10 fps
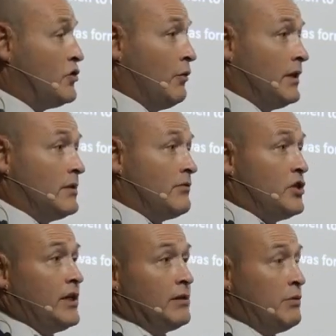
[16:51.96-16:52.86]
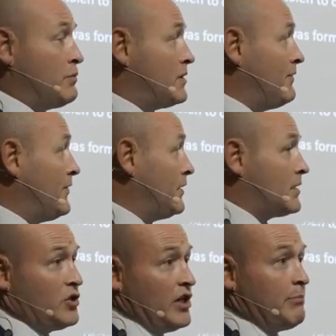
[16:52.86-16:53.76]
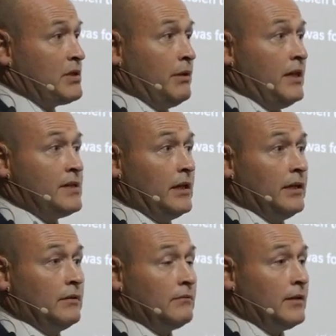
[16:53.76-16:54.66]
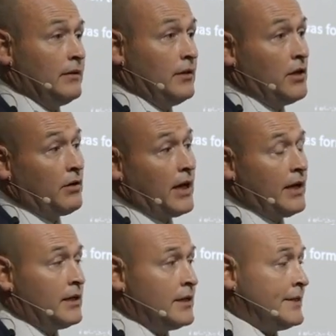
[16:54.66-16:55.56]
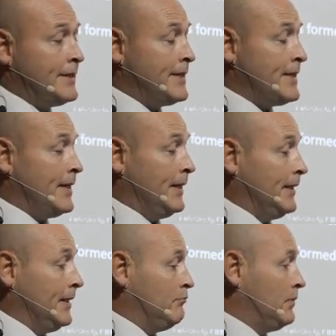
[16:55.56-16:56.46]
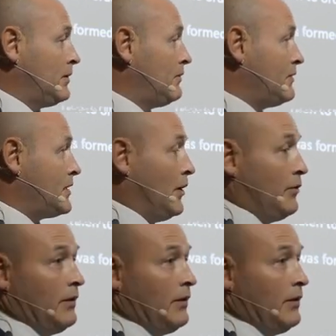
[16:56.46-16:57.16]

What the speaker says: joined the JIT, which was the first JIT between Italy and the UK. So